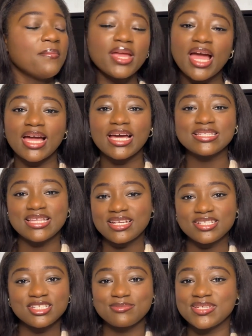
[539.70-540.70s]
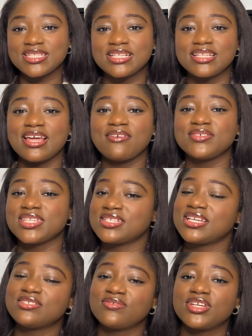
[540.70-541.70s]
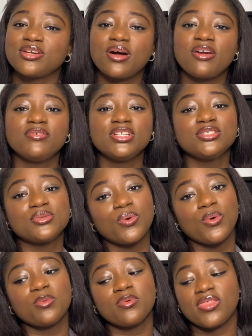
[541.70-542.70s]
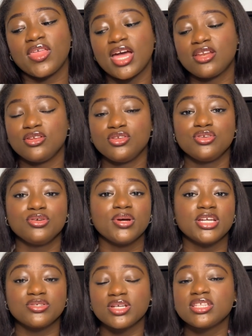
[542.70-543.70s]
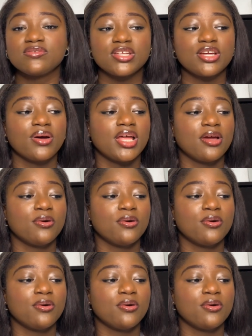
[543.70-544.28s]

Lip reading: But yeah, guys, that is just basically that for today's video. I really do hope that you enjoyed this video, and I